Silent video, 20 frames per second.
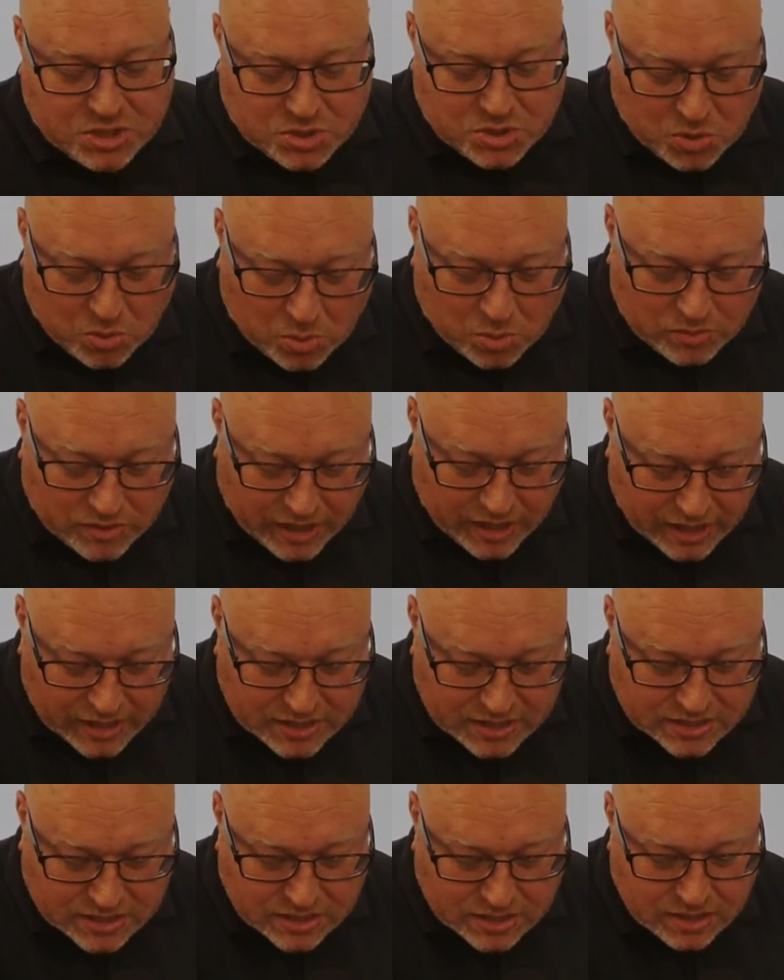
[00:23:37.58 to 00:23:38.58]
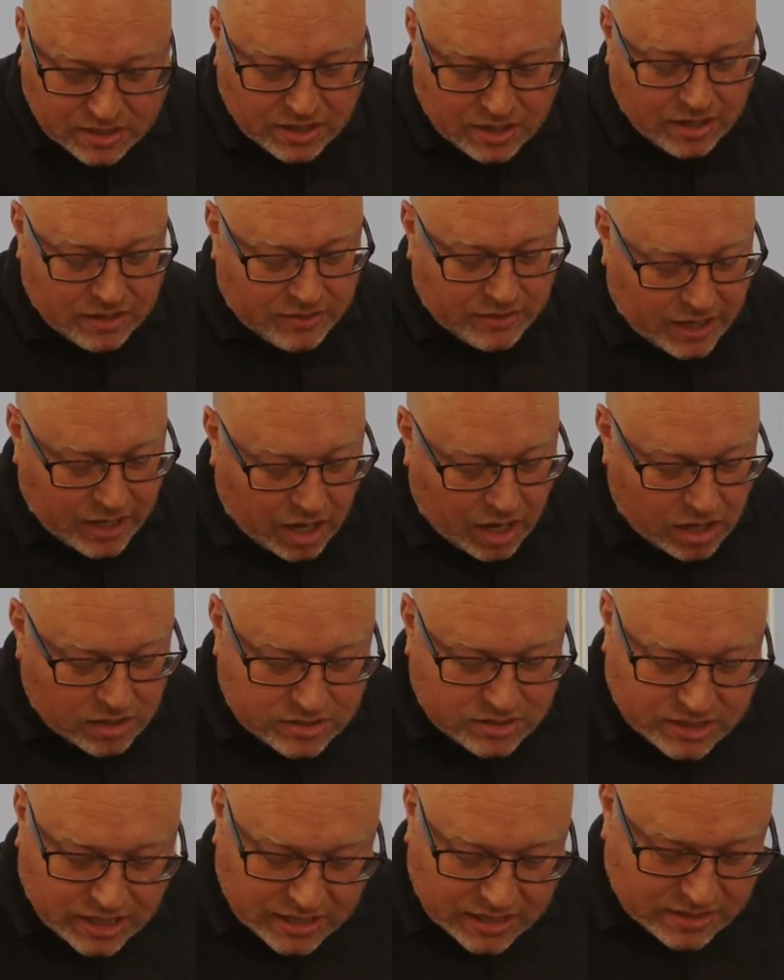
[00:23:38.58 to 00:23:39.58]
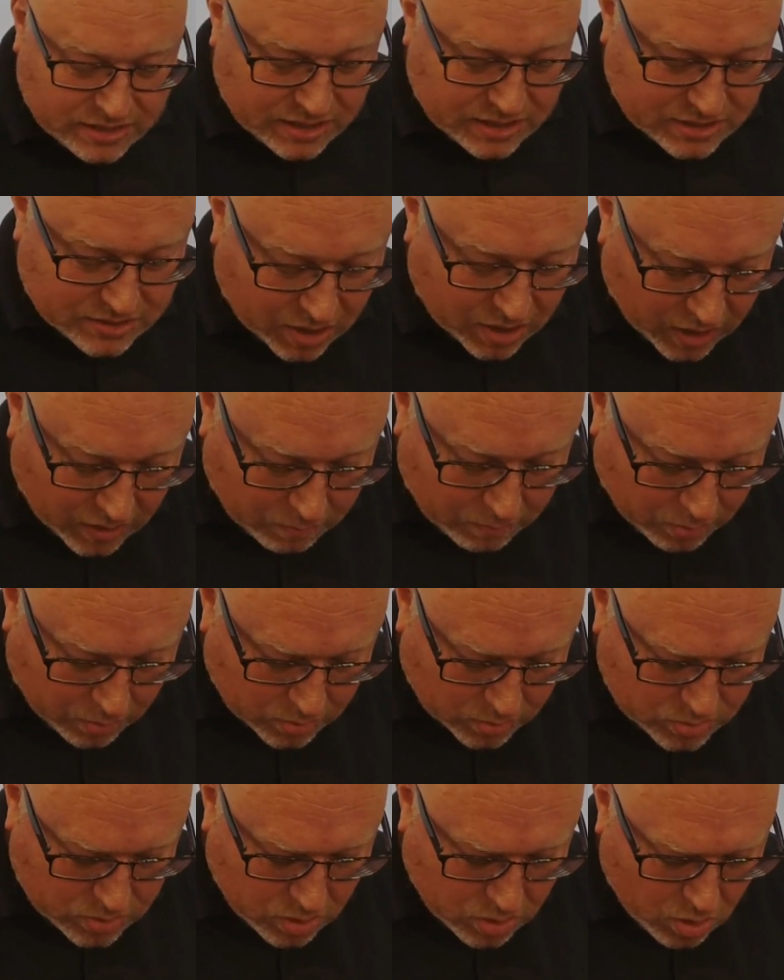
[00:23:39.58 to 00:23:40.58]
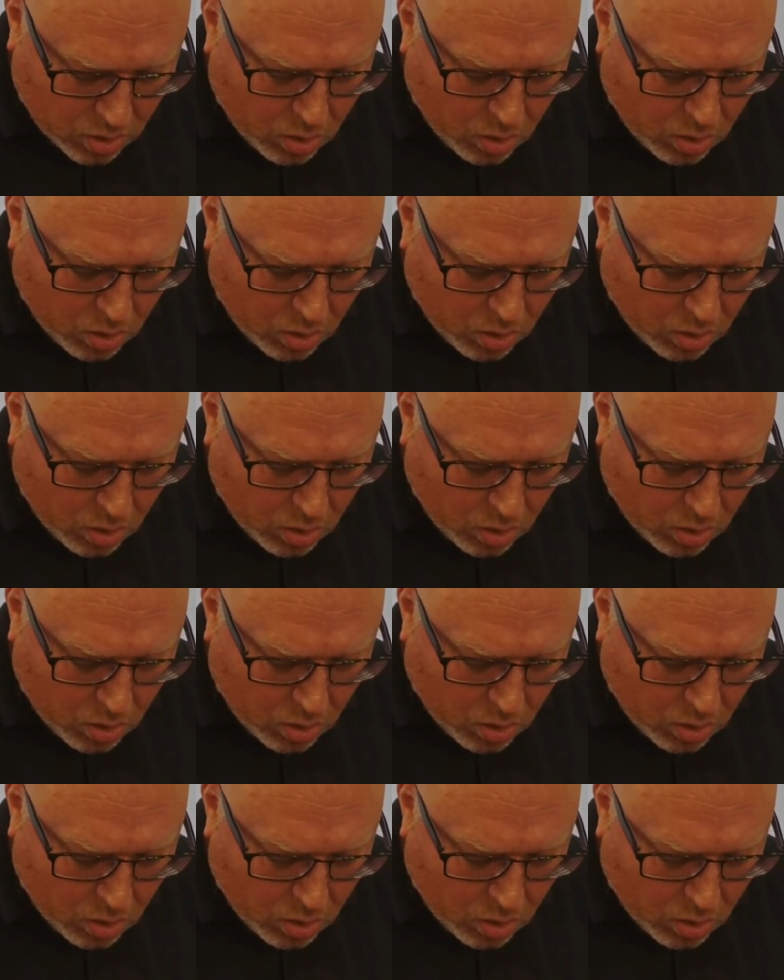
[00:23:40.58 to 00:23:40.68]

saw this, they asked his disciples,